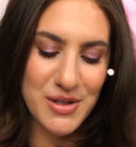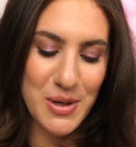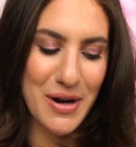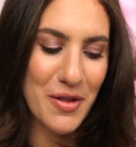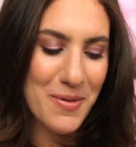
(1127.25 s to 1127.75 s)

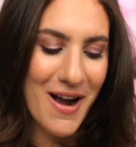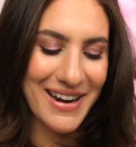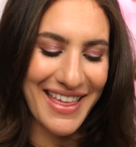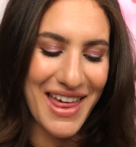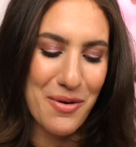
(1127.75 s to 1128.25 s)
So another
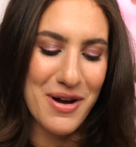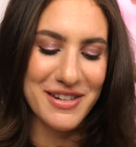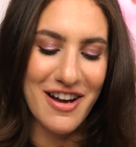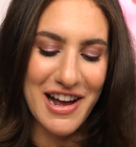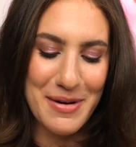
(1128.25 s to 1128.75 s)
product that I want
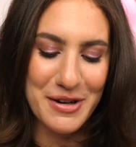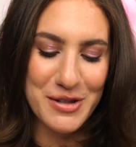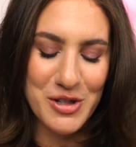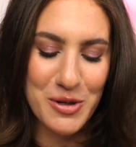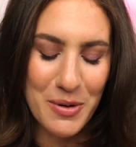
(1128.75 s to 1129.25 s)
to talk about is
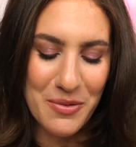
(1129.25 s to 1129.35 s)
super